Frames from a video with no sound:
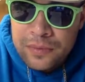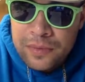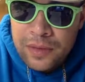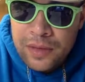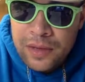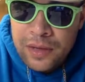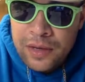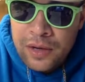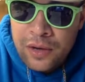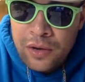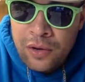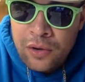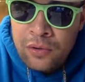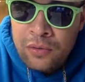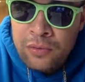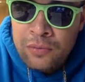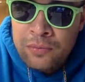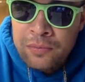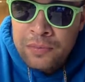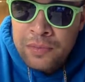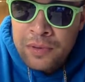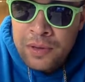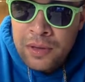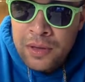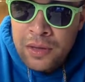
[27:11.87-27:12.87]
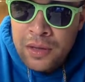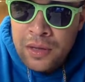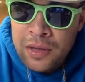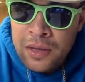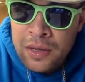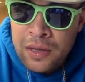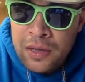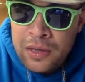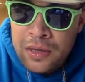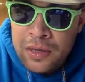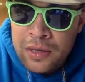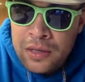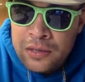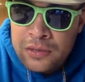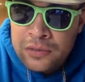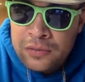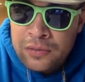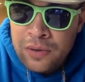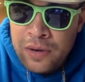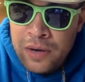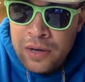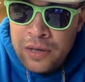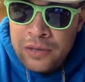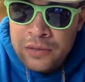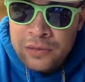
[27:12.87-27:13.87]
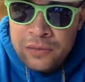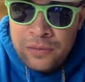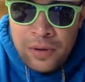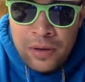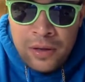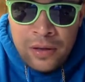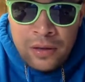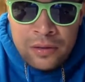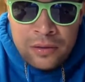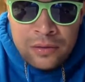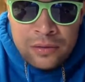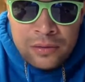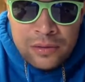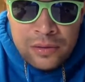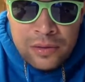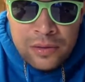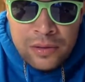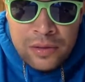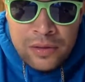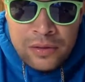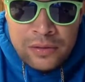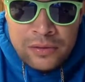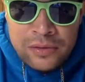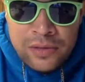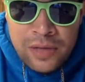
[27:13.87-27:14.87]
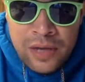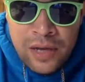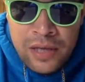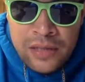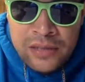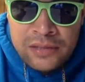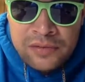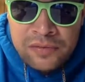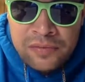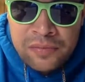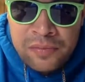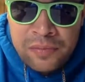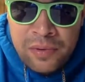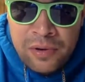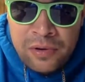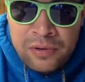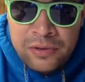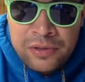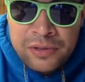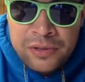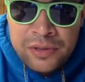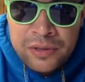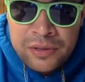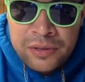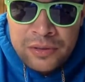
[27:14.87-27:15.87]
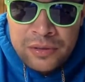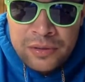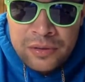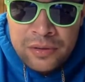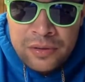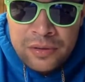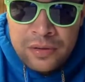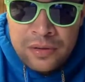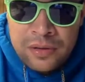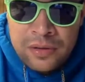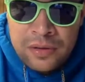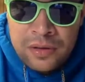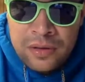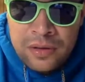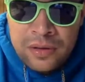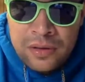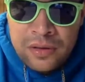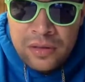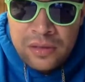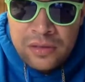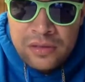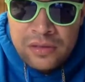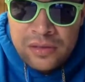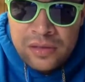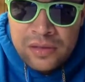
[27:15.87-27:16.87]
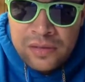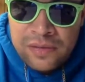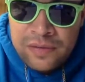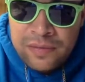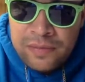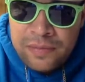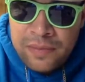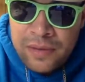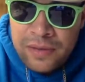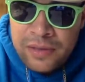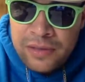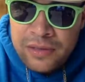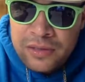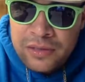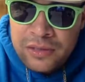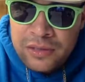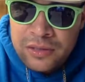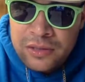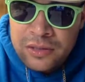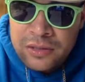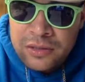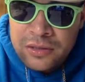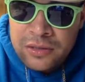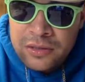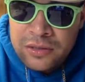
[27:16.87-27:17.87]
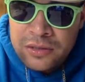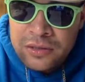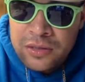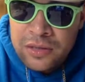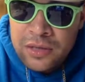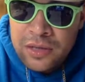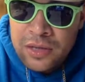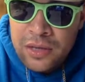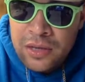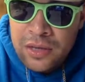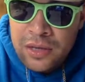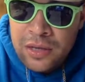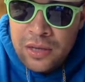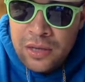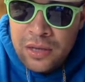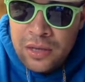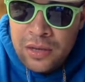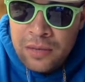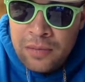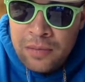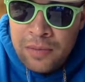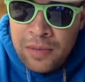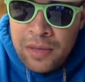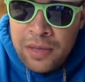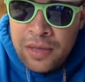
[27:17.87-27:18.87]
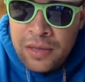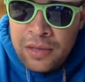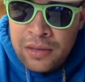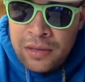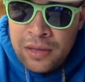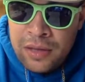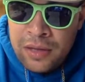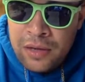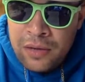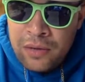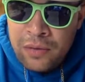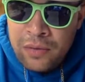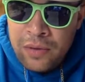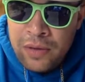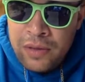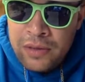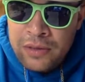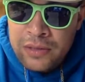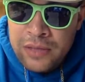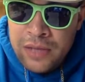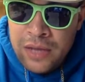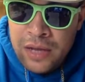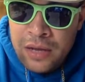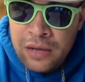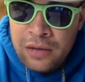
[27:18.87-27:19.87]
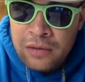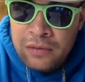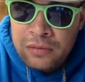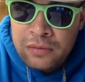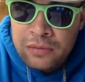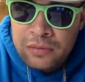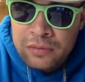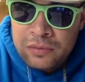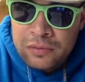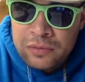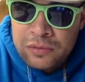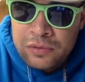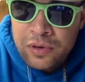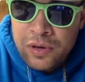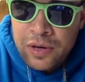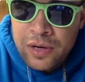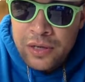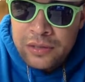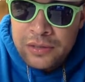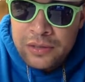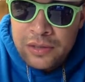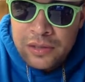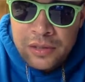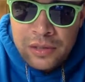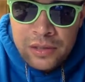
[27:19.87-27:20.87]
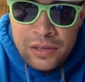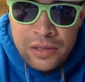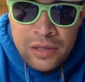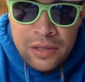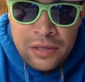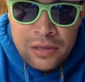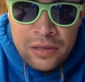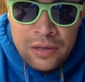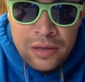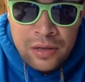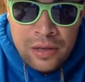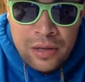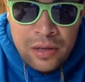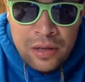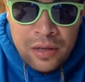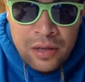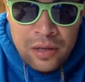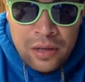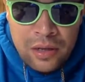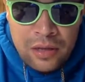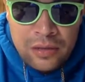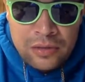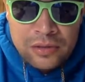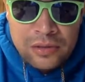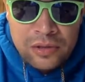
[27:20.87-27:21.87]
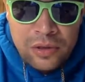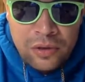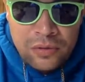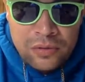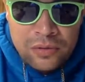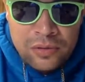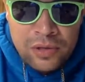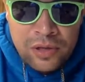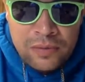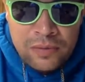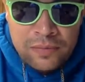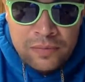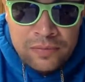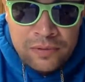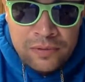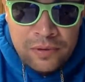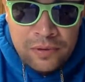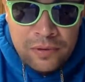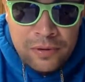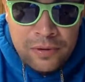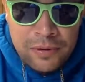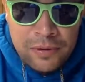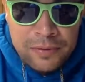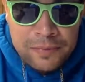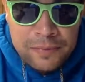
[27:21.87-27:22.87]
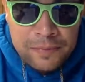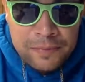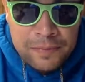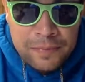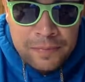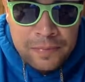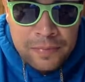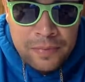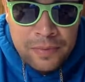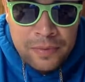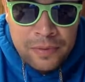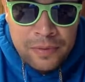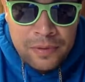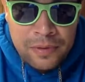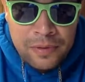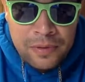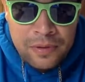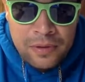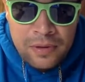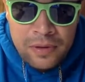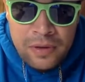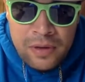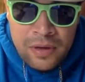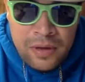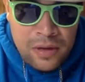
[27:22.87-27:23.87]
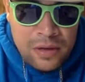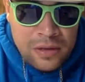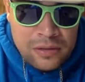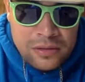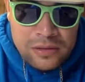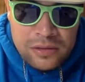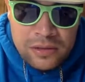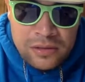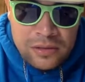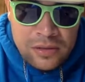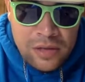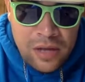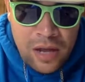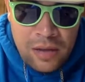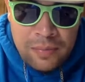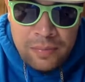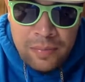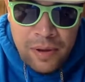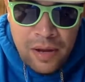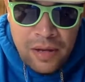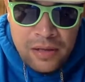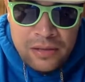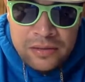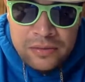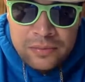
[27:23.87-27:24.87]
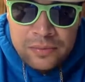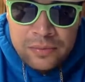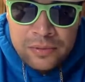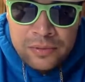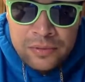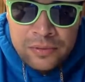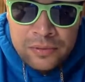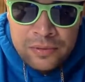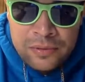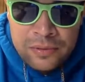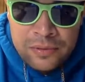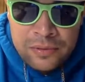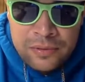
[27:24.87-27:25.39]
And home is where I dwell in those tides of emotion, thus leaving my decisions making like a wet towel trying to clean a soaked up floor. It's just not possible.